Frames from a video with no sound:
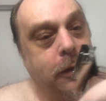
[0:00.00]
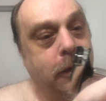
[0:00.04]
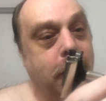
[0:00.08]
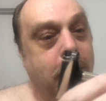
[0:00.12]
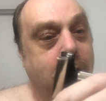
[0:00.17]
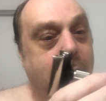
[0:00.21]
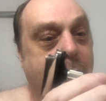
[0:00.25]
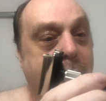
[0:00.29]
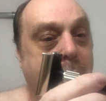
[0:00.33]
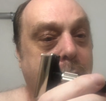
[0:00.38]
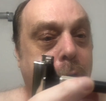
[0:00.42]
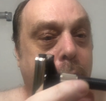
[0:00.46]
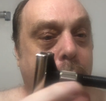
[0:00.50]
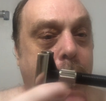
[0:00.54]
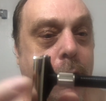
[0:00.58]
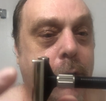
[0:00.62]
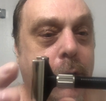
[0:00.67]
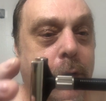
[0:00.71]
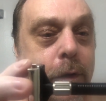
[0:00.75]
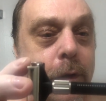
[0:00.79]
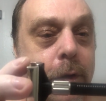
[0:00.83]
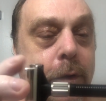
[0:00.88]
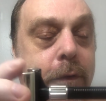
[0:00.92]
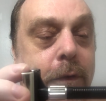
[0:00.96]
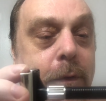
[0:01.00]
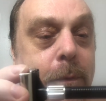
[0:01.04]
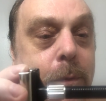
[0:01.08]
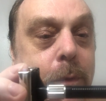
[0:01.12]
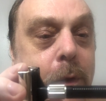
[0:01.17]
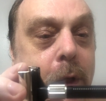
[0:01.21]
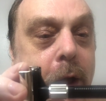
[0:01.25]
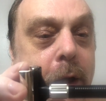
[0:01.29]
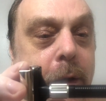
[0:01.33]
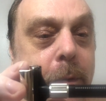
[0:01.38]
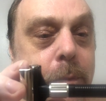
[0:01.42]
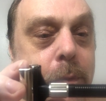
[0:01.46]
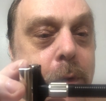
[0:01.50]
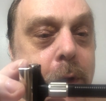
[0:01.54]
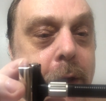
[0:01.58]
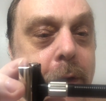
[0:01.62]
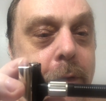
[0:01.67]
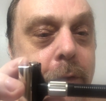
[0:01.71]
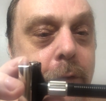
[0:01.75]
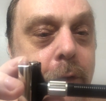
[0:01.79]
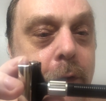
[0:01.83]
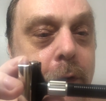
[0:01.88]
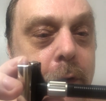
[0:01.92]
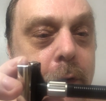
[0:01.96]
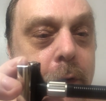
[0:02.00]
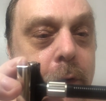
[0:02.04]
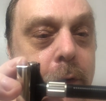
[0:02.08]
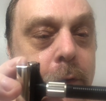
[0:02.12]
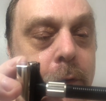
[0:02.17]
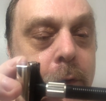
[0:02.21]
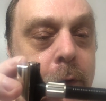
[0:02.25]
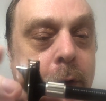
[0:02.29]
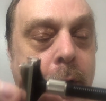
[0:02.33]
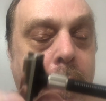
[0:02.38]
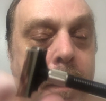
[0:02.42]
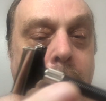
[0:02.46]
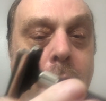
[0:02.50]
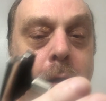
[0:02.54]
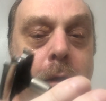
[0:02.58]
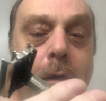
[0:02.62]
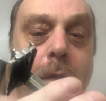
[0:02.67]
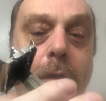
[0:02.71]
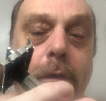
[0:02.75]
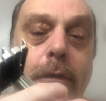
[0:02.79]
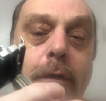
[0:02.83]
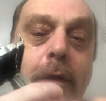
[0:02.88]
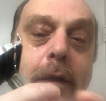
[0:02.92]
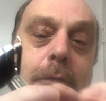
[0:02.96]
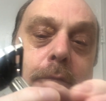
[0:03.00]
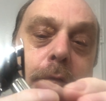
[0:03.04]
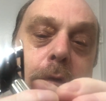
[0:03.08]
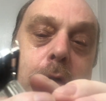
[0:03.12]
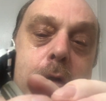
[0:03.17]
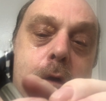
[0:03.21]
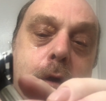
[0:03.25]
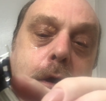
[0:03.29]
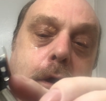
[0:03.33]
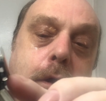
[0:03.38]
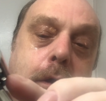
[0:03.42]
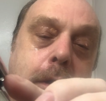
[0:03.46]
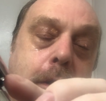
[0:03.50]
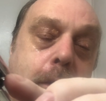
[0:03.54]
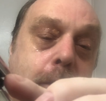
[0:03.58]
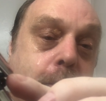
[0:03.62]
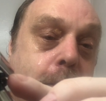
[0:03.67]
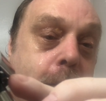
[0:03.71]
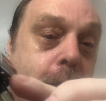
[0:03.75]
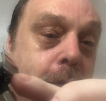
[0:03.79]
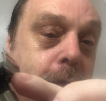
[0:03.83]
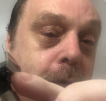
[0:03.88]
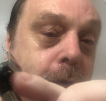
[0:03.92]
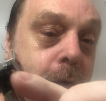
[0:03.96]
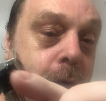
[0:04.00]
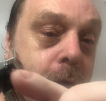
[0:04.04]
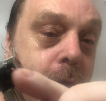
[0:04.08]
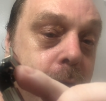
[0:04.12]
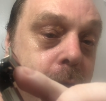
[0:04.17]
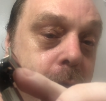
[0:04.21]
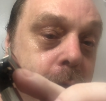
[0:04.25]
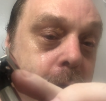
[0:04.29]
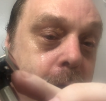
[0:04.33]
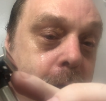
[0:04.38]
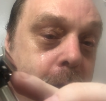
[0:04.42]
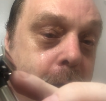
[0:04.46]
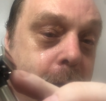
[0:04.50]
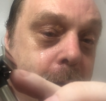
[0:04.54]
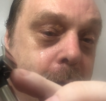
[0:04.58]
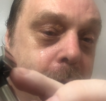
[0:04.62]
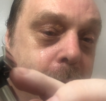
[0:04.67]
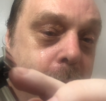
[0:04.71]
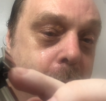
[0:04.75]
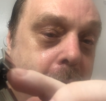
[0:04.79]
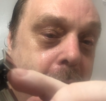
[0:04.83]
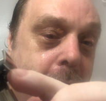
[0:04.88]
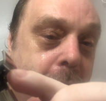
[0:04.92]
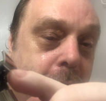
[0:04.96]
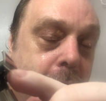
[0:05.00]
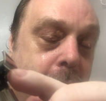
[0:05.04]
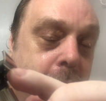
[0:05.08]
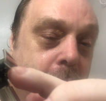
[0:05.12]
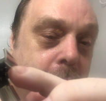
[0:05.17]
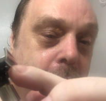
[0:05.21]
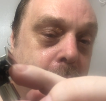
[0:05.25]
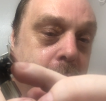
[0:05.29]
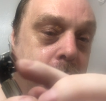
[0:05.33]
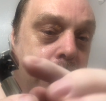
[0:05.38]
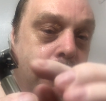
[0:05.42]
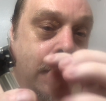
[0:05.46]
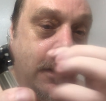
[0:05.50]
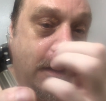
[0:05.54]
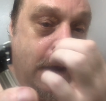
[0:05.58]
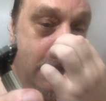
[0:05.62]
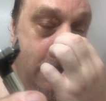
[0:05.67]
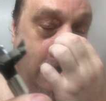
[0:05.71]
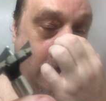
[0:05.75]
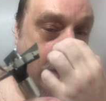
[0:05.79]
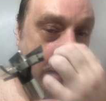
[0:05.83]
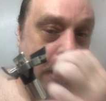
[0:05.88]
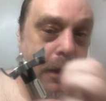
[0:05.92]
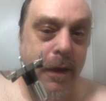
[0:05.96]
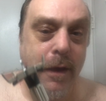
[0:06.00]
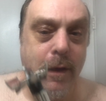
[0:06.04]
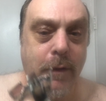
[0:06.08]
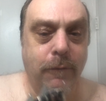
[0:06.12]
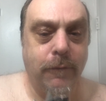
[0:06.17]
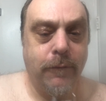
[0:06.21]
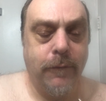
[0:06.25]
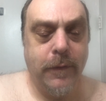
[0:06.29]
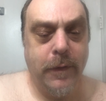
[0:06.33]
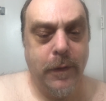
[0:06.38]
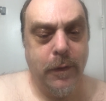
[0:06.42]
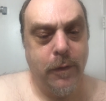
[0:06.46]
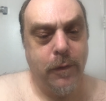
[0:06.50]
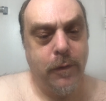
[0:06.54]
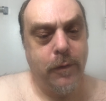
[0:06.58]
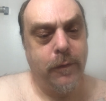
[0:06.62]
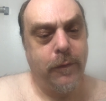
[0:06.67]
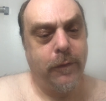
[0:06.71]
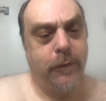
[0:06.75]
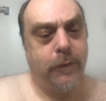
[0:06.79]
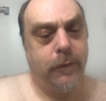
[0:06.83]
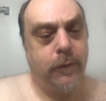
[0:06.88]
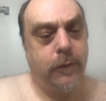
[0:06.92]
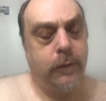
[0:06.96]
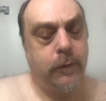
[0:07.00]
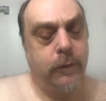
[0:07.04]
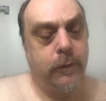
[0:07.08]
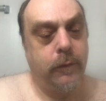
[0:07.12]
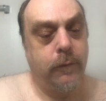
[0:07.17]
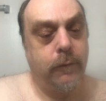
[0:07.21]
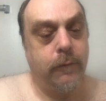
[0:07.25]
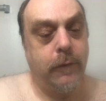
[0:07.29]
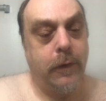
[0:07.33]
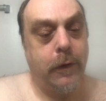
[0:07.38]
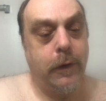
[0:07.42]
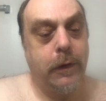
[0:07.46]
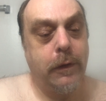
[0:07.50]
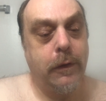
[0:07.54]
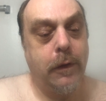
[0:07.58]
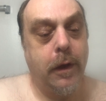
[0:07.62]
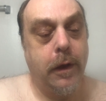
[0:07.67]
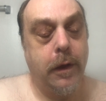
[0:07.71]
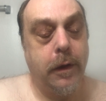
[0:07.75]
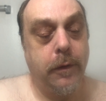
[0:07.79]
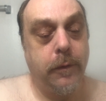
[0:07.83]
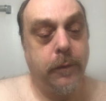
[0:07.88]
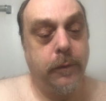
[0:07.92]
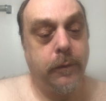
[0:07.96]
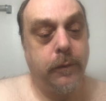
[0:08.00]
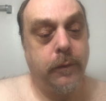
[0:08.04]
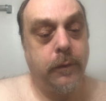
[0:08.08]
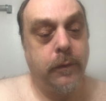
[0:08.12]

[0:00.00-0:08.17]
The handle is a black plastic. The safety guard here is also plastic. It feels very light.